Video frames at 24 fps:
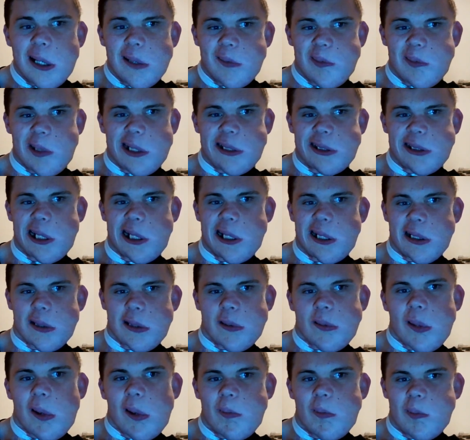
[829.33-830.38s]
think that
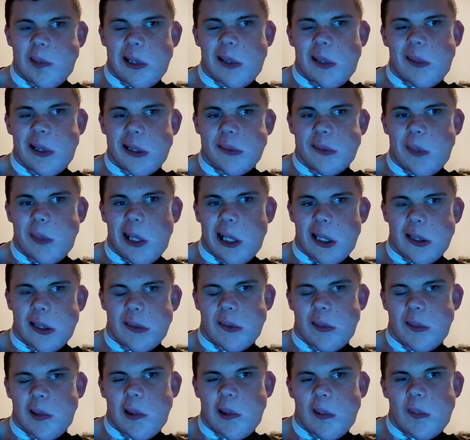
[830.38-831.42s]
the little villain
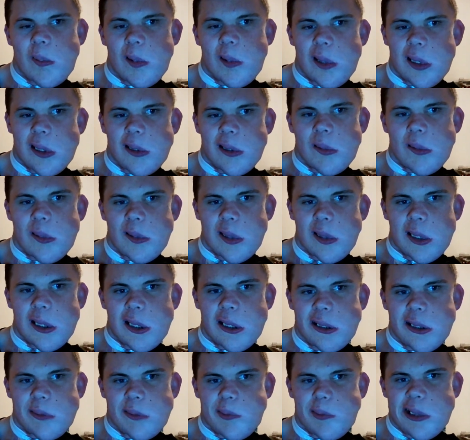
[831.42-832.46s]
who
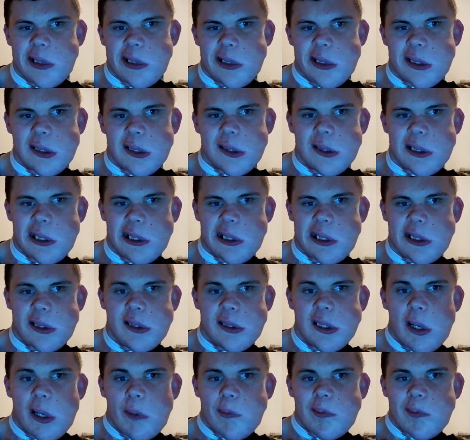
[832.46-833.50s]
could appear is
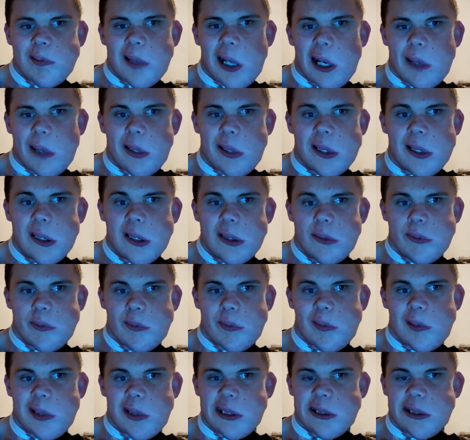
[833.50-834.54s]

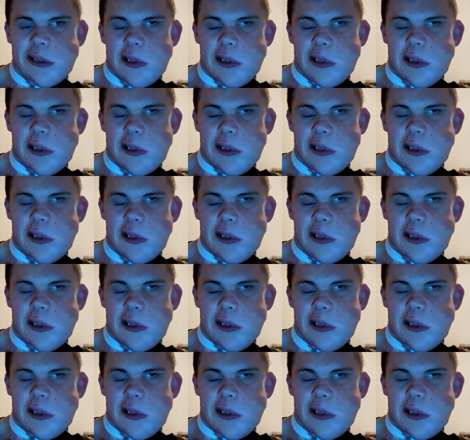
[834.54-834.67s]
probably